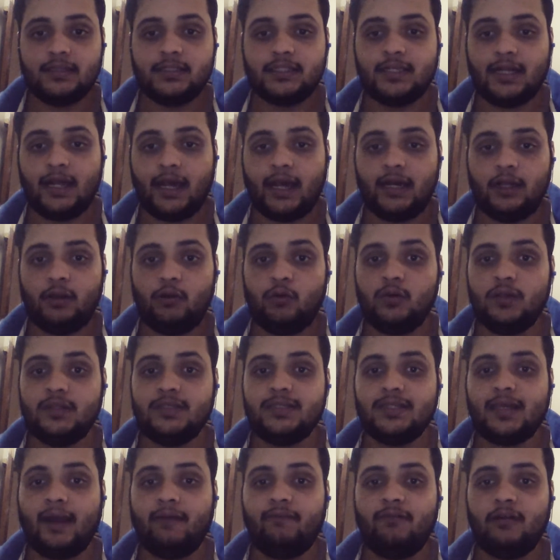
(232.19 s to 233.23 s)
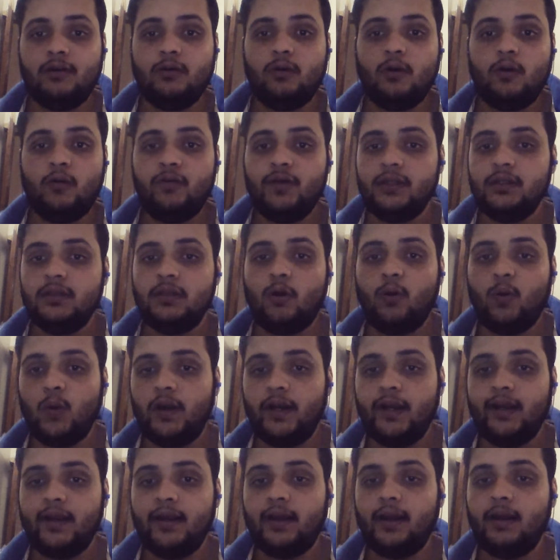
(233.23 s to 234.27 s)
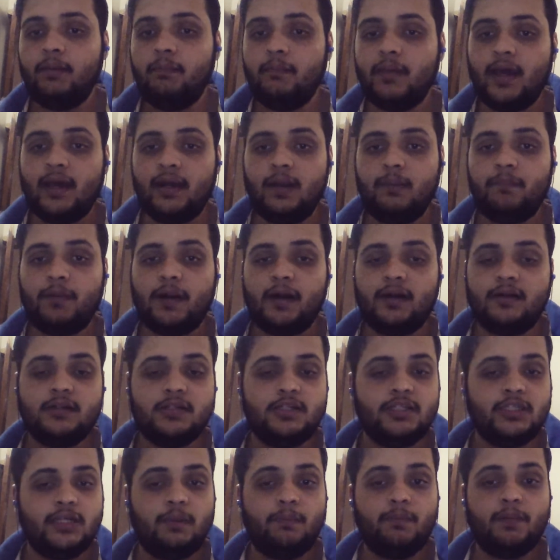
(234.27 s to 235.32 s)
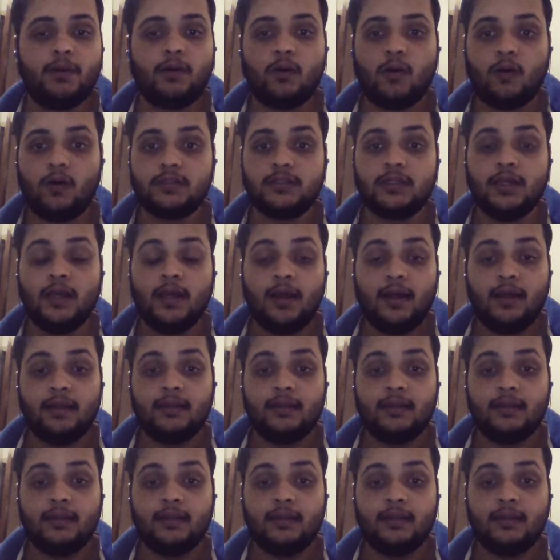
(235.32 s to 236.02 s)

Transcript: scenario is I will go with Holding and Mari partnership, because